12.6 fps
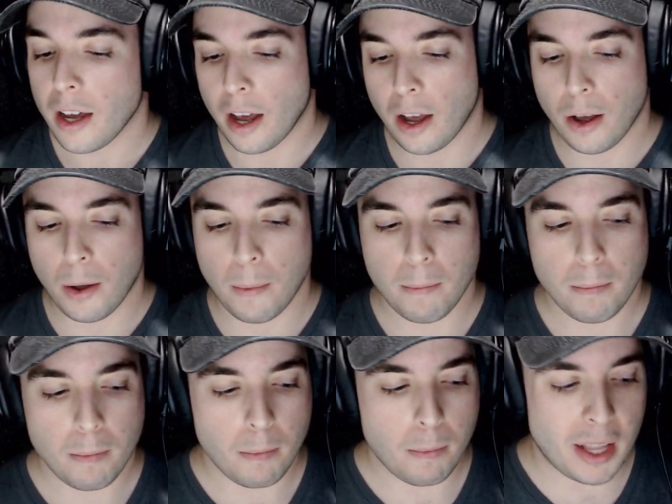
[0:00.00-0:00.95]

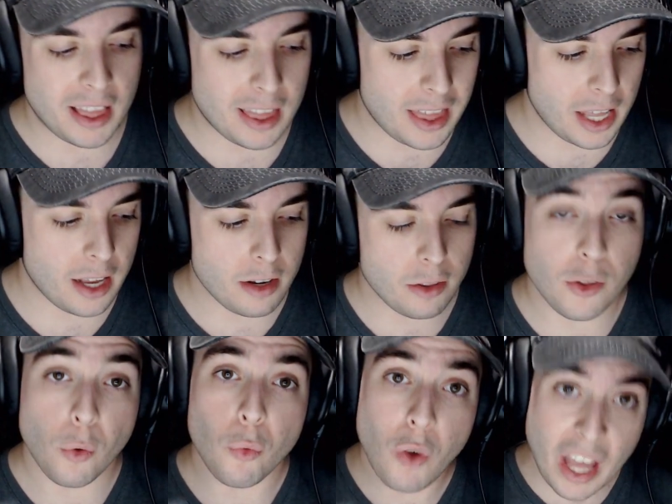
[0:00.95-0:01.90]
But then
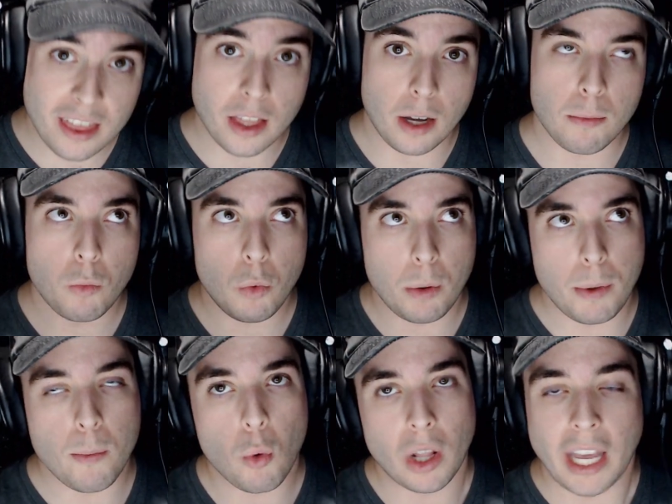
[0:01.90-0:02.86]
the rhythm would
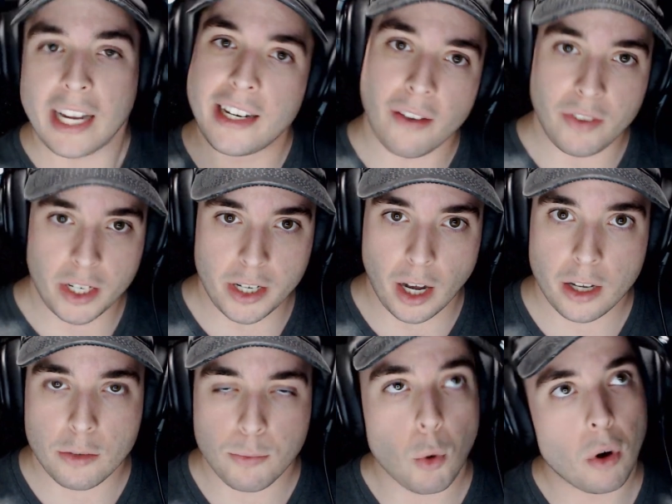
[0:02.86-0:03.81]
be more like Daffy
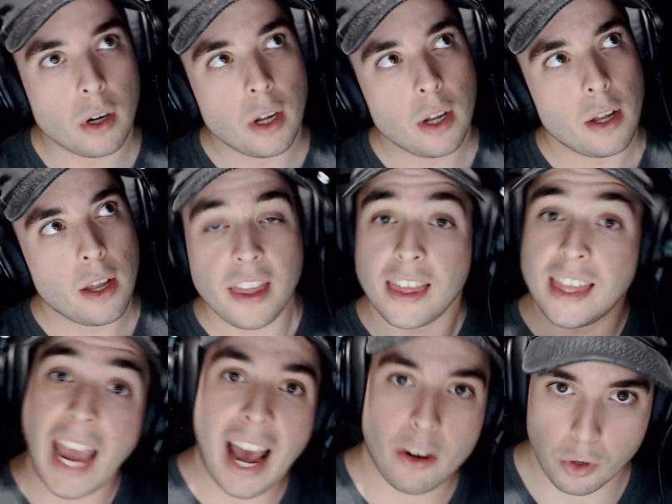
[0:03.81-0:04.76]
Duck. It's more
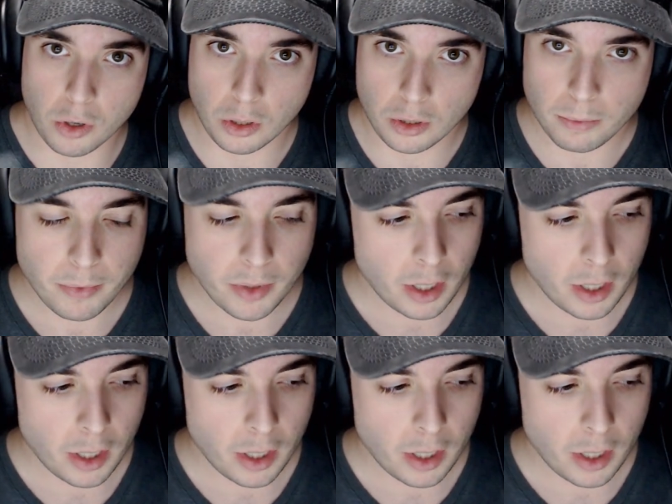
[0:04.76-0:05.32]
theatrical.